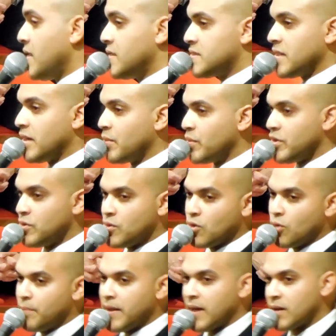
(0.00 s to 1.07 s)
He said when you
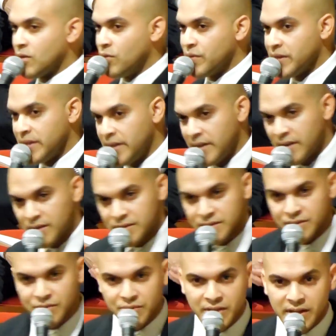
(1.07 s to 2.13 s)
go back over the
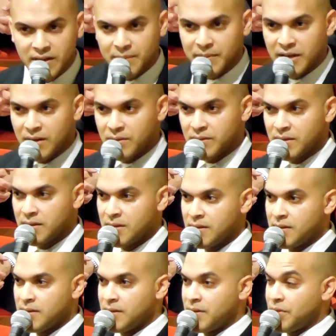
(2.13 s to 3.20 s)
years and you think about
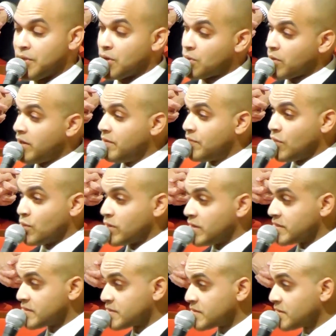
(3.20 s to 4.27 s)
the great
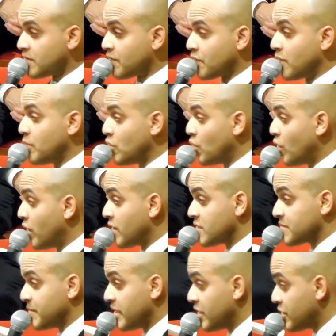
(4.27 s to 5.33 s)
vocalists from New
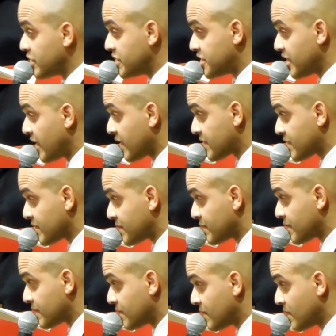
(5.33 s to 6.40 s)
Orleans, Mahalia Jackson,